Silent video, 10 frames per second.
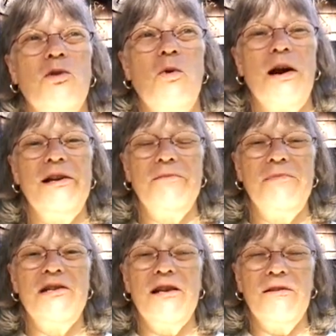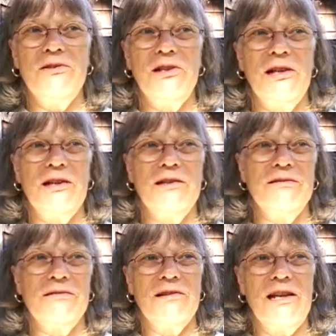quite
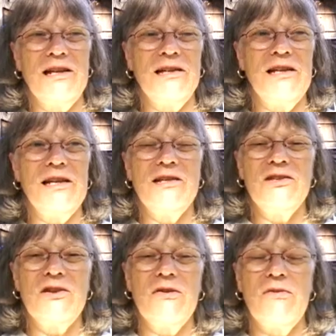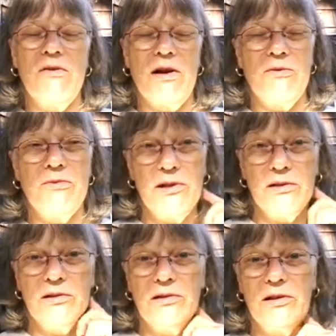bedeviling lately, so I
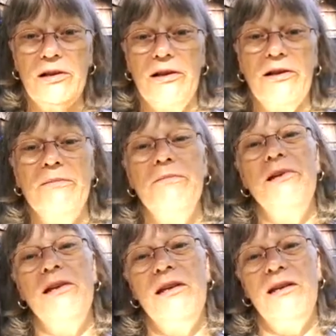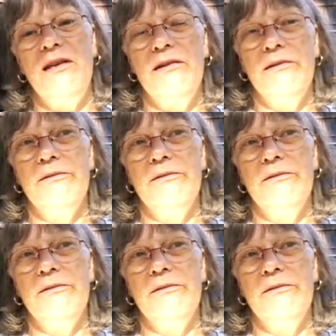will be